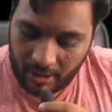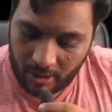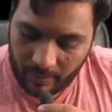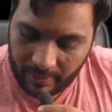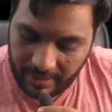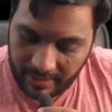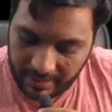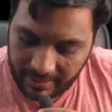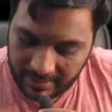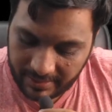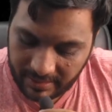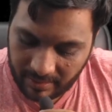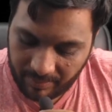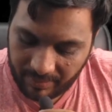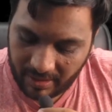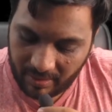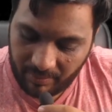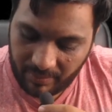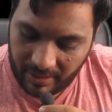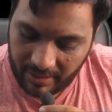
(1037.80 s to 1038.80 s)
20th
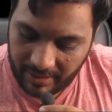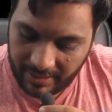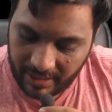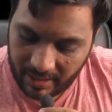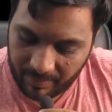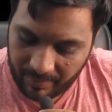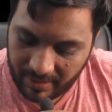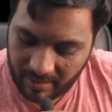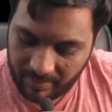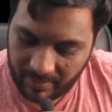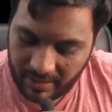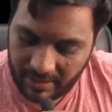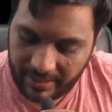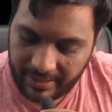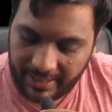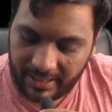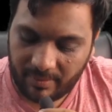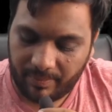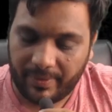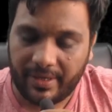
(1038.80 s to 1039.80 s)
September date payable,
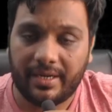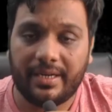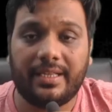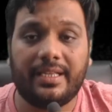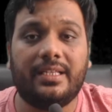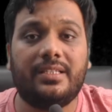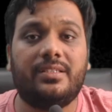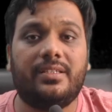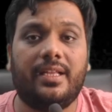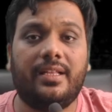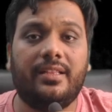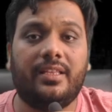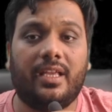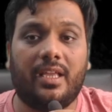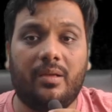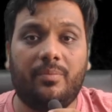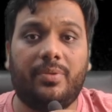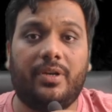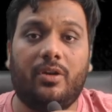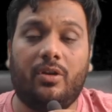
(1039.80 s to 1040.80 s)
date paid is 10th
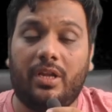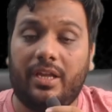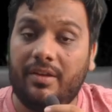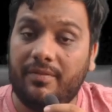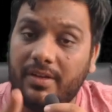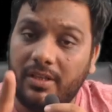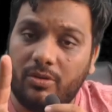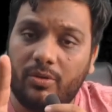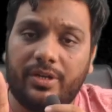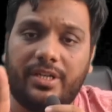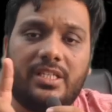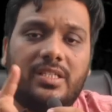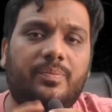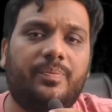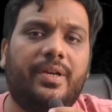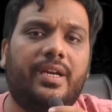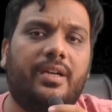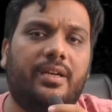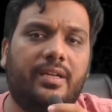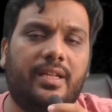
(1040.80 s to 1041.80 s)
April, even though it is
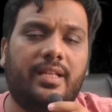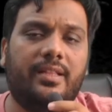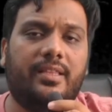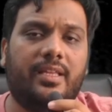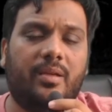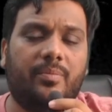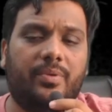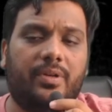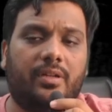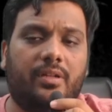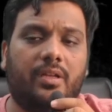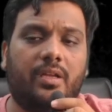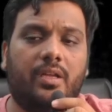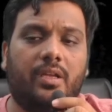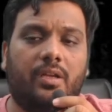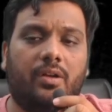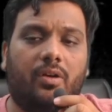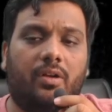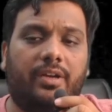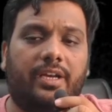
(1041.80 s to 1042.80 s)
paid 10th April.
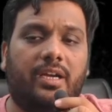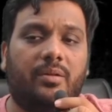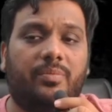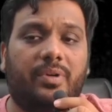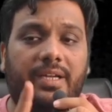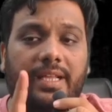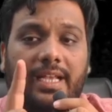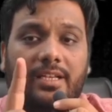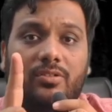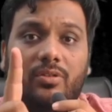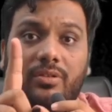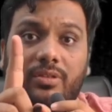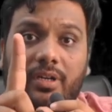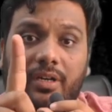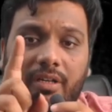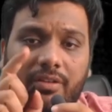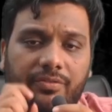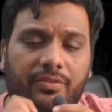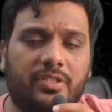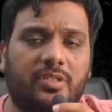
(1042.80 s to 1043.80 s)
All right, but as on
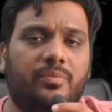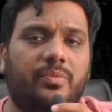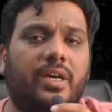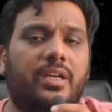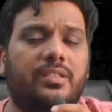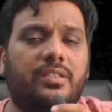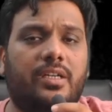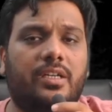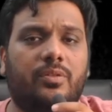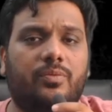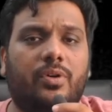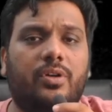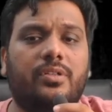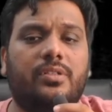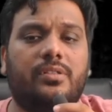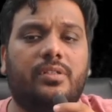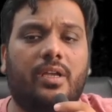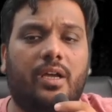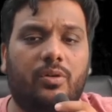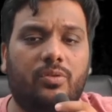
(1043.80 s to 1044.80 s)
31st March it
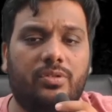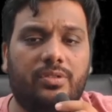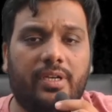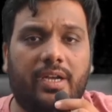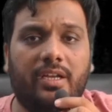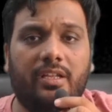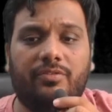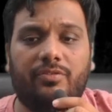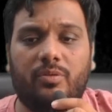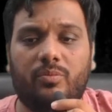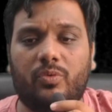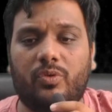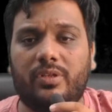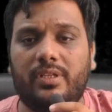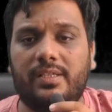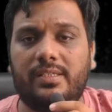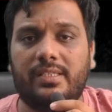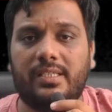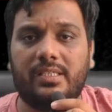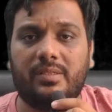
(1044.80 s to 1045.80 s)
was outstanding for more
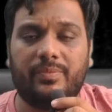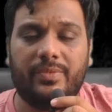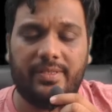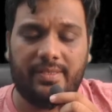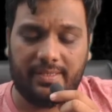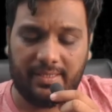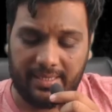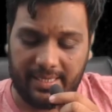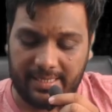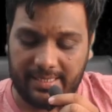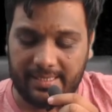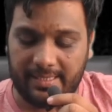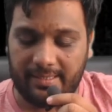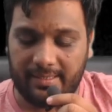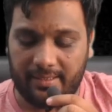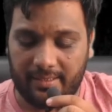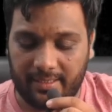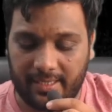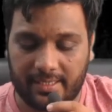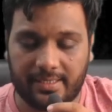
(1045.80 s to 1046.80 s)
than 6 months. Yes
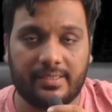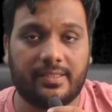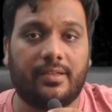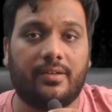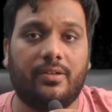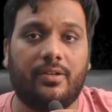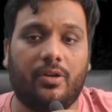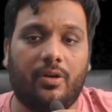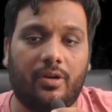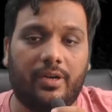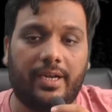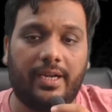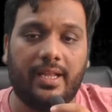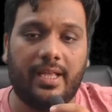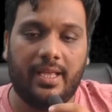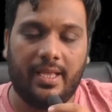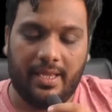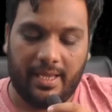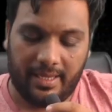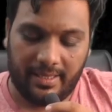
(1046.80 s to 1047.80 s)
sir, yes sir. All right,
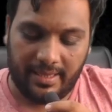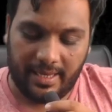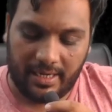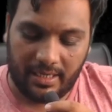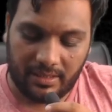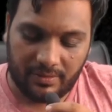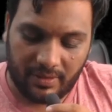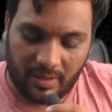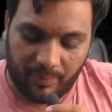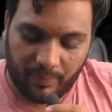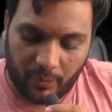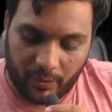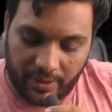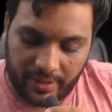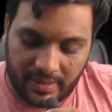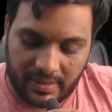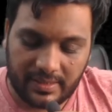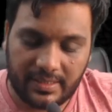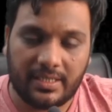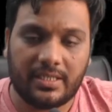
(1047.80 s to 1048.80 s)
and that is why
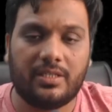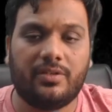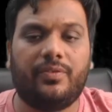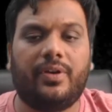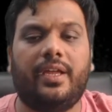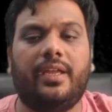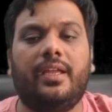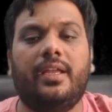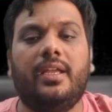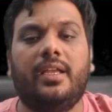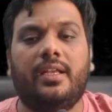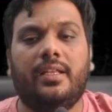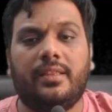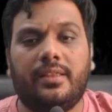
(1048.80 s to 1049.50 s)
0.65,